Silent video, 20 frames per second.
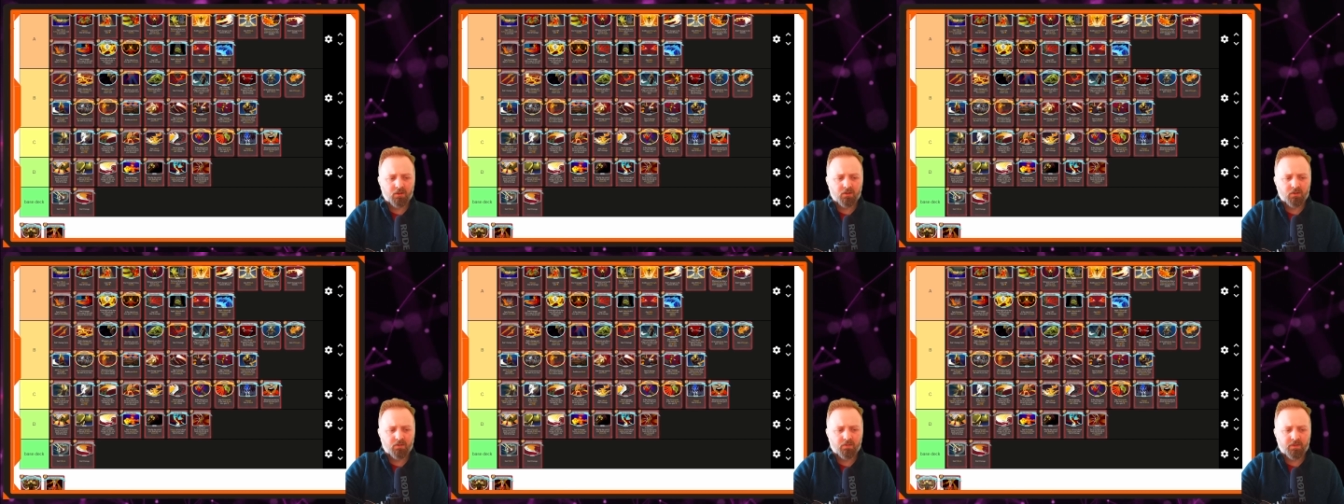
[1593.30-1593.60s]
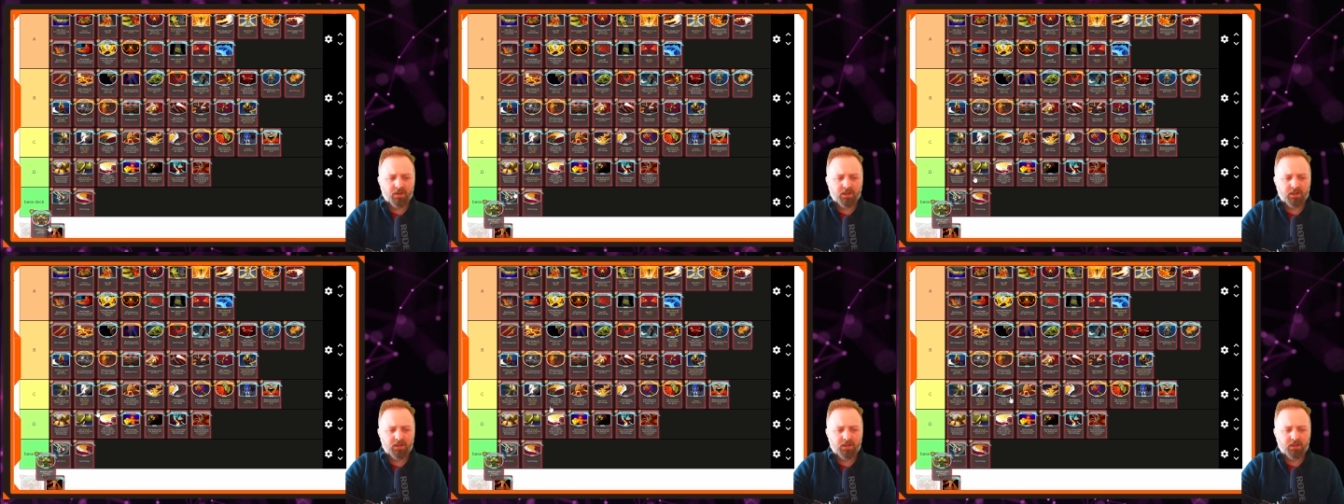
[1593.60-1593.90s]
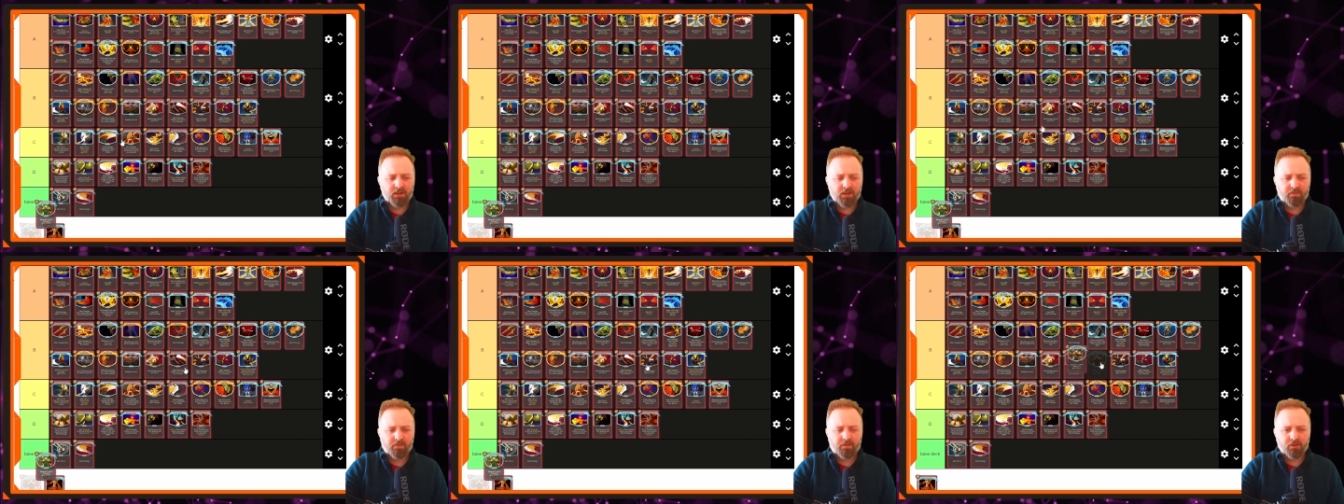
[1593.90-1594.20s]
Finally,
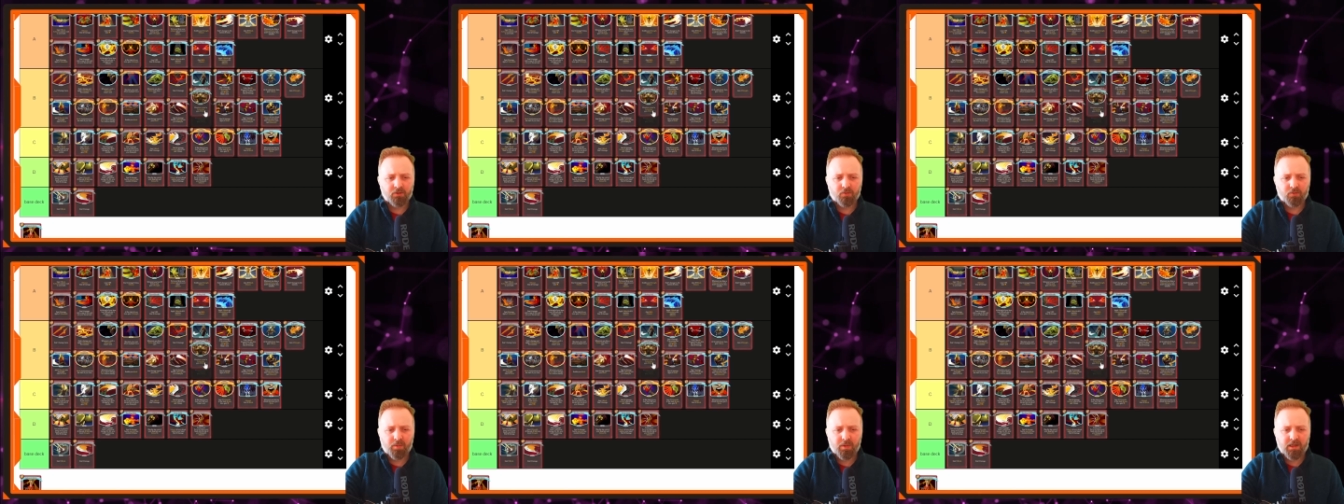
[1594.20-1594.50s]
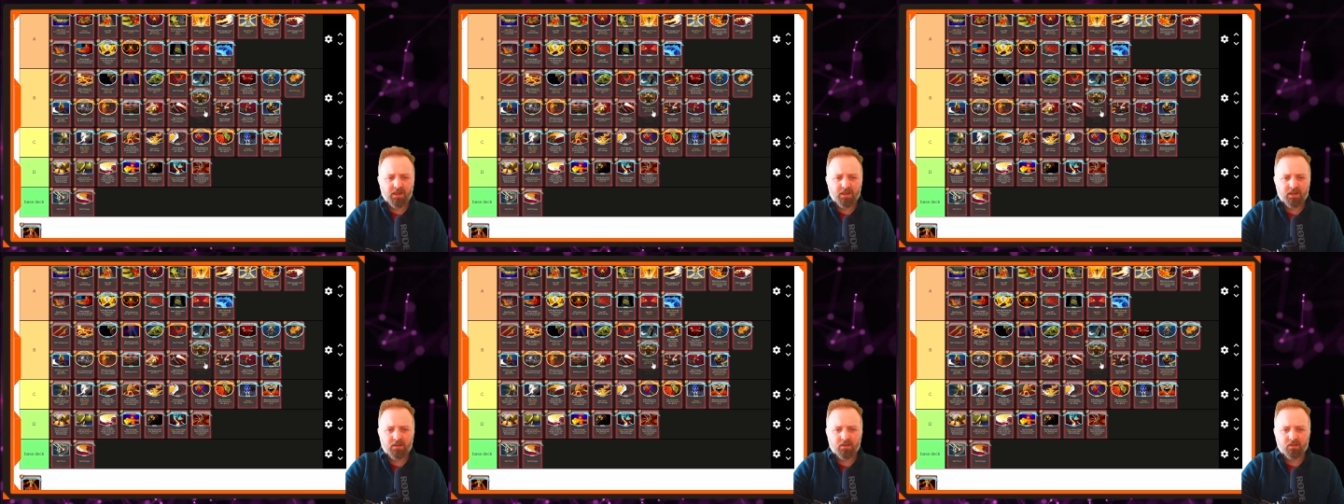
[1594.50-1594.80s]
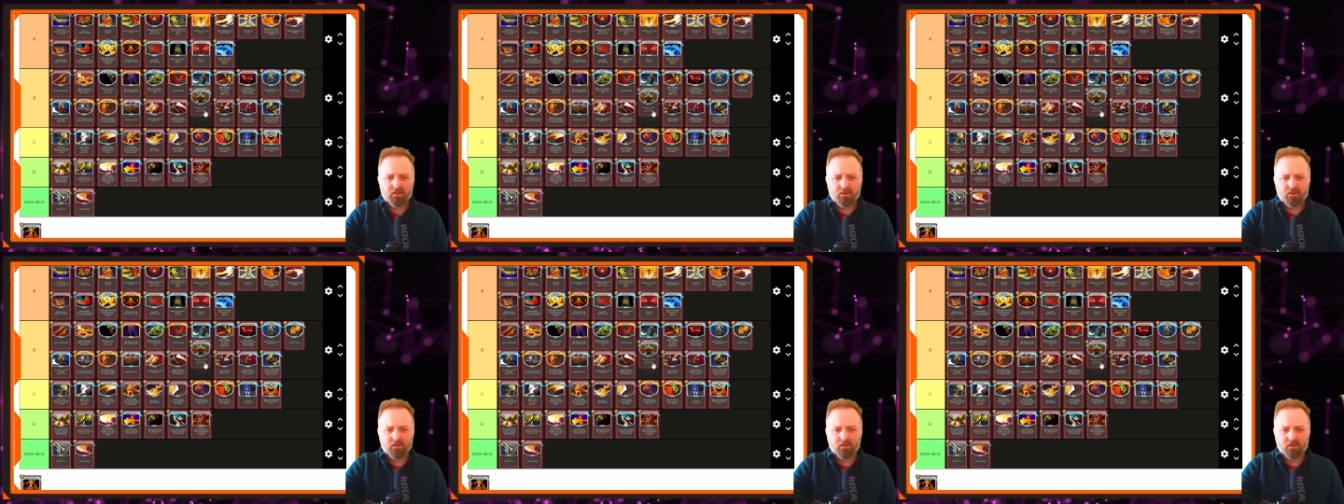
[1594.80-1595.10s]
Feel No
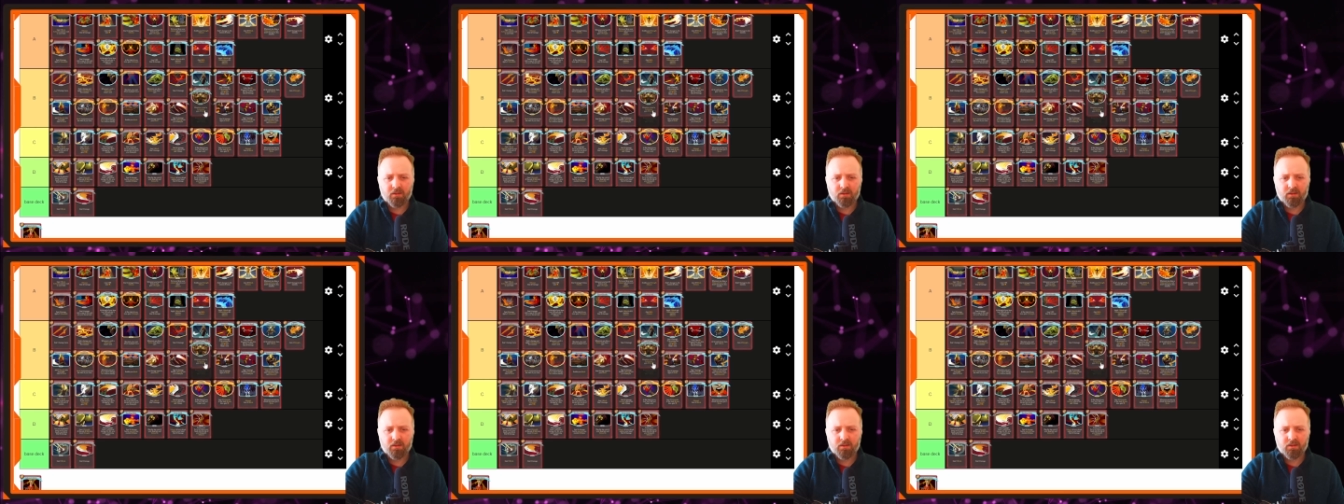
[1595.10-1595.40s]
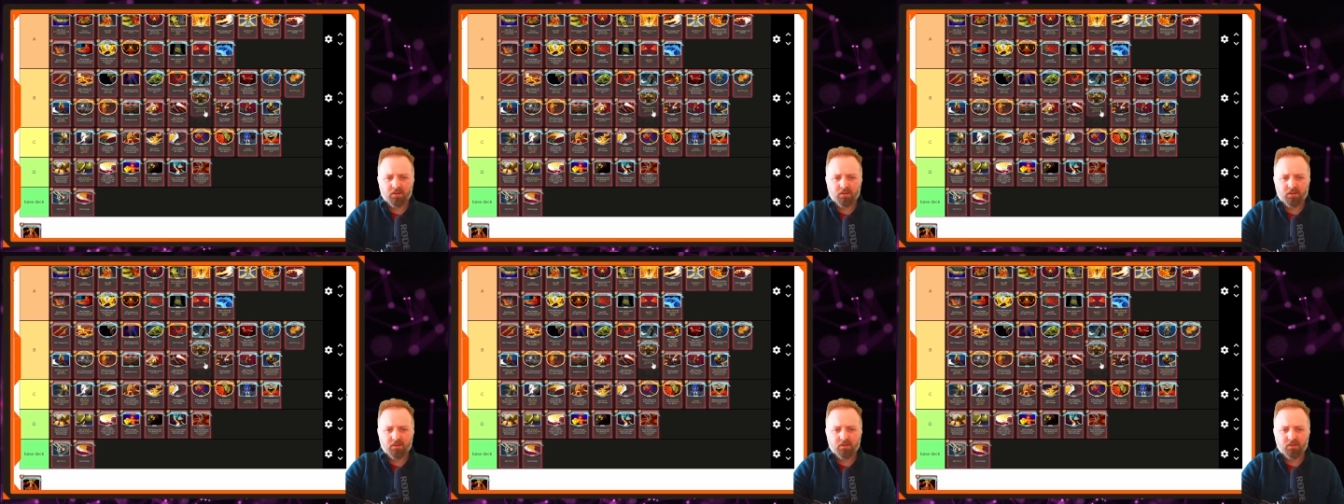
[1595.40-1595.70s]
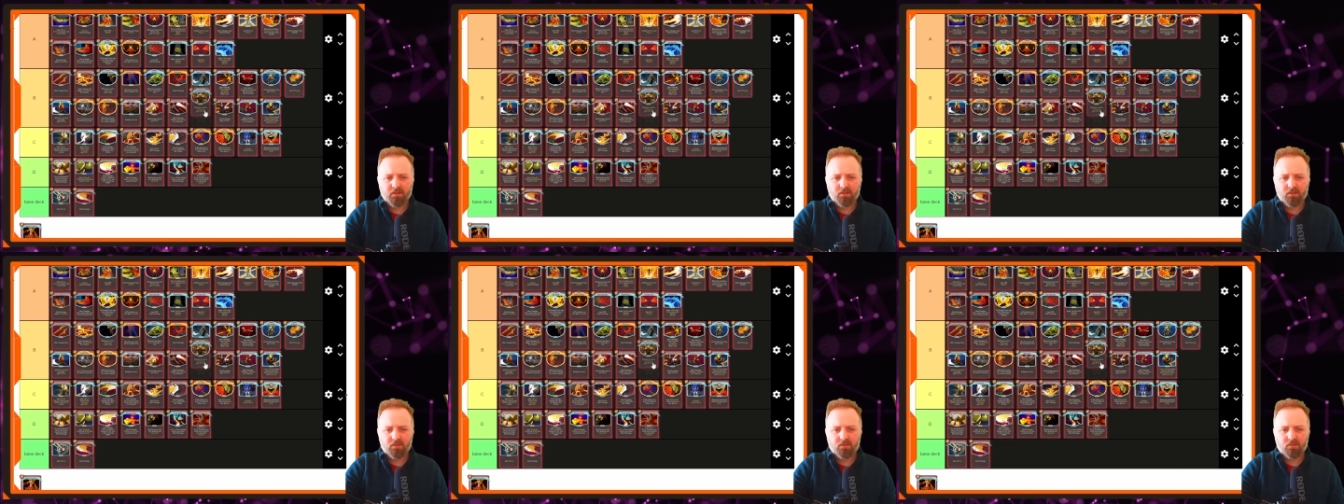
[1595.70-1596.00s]
Pain.
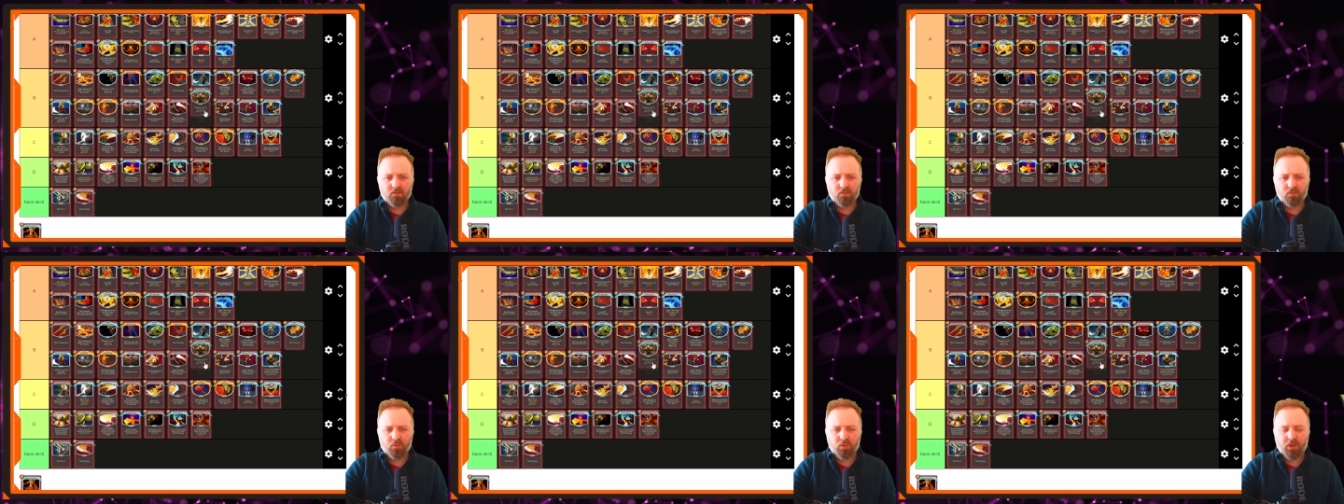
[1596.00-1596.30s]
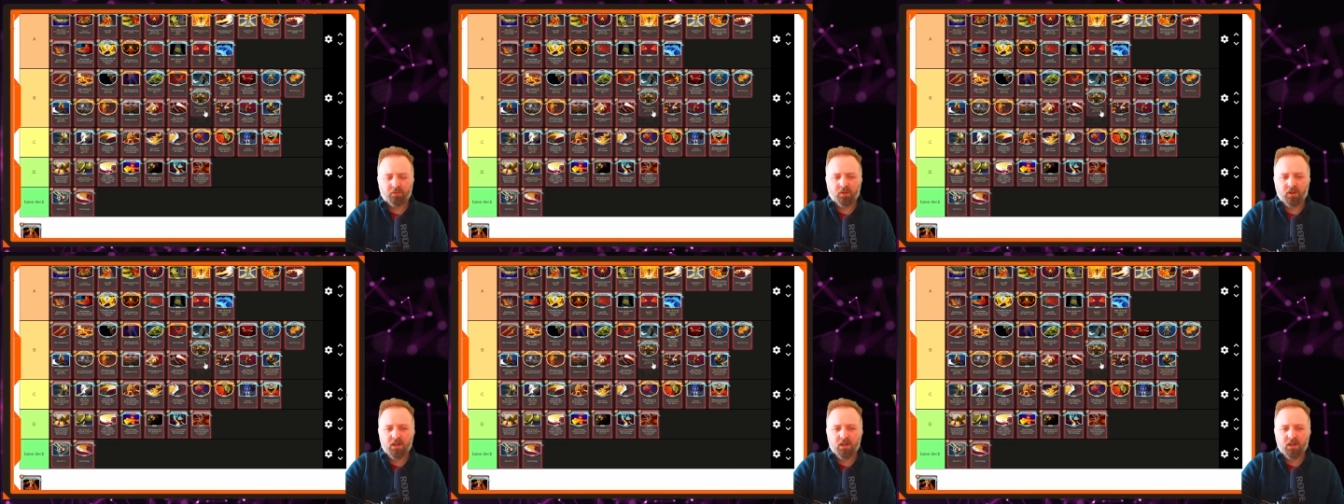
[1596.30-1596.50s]
Whenever